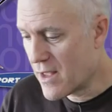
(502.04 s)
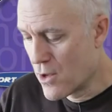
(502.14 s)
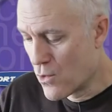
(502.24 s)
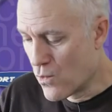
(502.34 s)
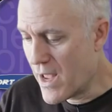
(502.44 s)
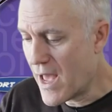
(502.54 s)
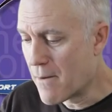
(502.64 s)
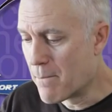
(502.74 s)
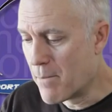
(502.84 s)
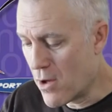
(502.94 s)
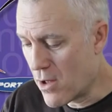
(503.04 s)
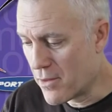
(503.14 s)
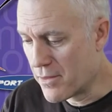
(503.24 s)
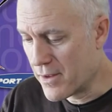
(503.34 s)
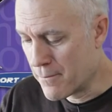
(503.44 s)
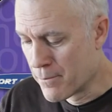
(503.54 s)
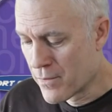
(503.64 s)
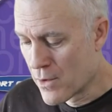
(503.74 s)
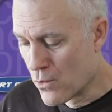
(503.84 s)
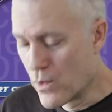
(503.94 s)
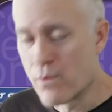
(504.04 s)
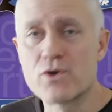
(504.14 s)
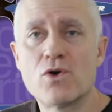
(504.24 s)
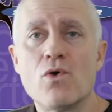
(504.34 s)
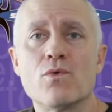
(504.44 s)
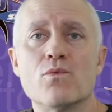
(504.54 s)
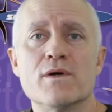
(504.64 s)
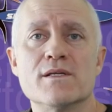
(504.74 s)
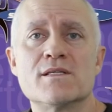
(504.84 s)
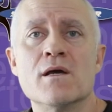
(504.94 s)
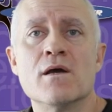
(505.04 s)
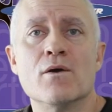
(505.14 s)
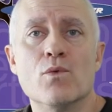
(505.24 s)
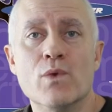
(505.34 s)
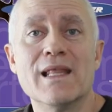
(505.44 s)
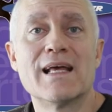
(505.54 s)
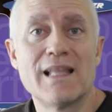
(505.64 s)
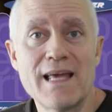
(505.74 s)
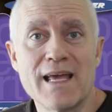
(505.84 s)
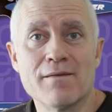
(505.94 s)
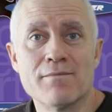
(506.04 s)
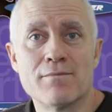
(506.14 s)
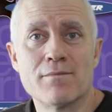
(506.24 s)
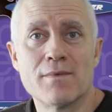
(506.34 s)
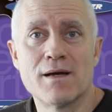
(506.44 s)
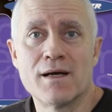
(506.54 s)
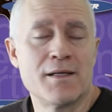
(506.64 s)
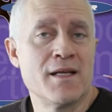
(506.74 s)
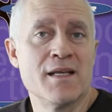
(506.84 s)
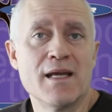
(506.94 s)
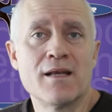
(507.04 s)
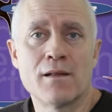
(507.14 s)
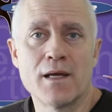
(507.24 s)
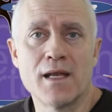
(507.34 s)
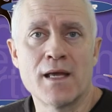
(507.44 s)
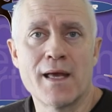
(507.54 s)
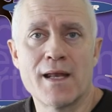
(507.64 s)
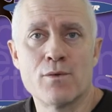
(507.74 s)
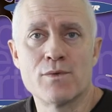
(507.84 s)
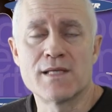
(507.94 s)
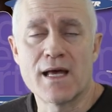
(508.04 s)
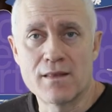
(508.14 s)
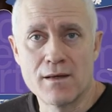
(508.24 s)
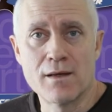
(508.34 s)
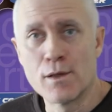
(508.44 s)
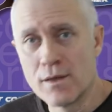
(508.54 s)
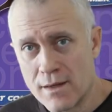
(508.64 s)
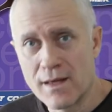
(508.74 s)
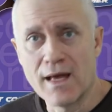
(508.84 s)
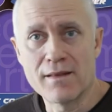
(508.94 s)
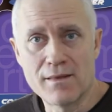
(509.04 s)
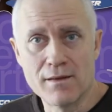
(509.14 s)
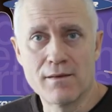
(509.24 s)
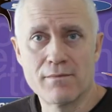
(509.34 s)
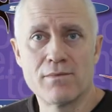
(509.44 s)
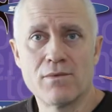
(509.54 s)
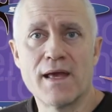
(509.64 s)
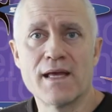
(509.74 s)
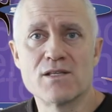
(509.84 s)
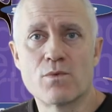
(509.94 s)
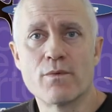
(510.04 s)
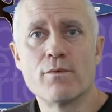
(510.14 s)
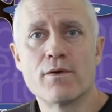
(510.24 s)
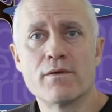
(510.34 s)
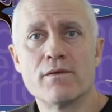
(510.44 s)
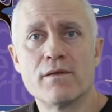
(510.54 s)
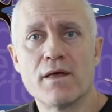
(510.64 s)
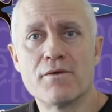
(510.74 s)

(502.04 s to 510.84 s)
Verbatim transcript: thing, we had a ball that we were told was really clean. Uh, didn't need cleaning and it was at the at the lanes where we were